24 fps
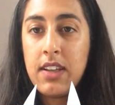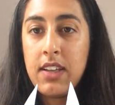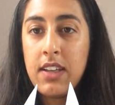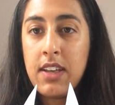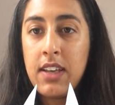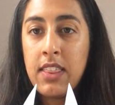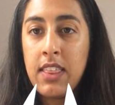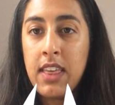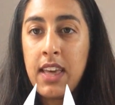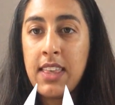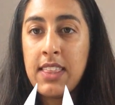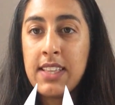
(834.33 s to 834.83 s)

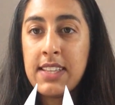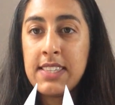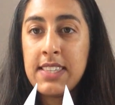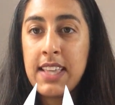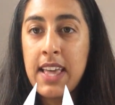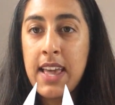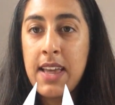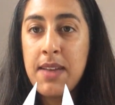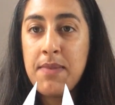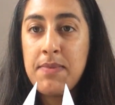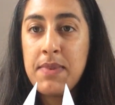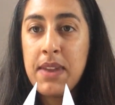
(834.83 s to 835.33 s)
Are they the
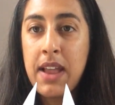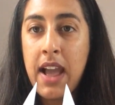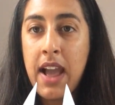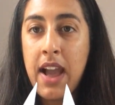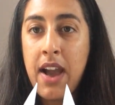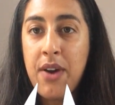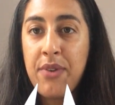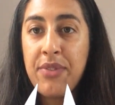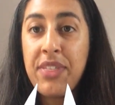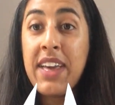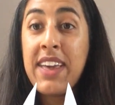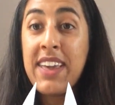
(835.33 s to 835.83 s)
same
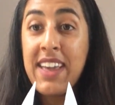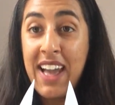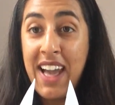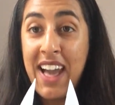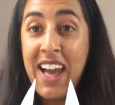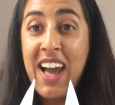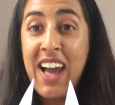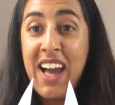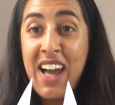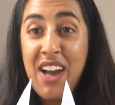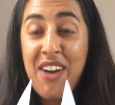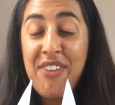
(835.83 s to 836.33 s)
now? They
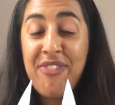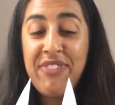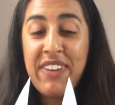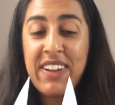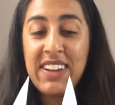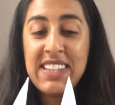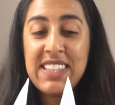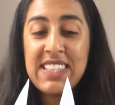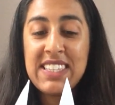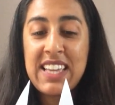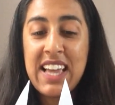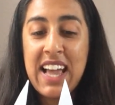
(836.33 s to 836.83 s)
are.
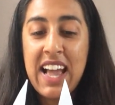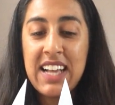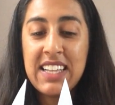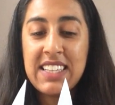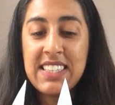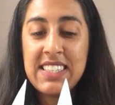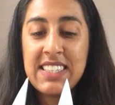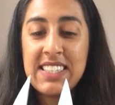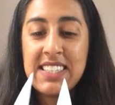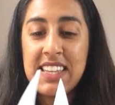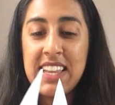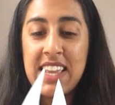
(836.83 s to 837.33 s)

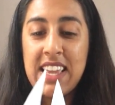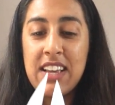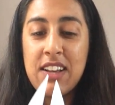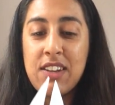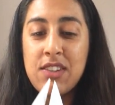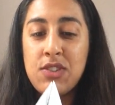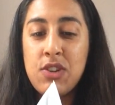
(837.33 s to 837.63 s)
Fantastic.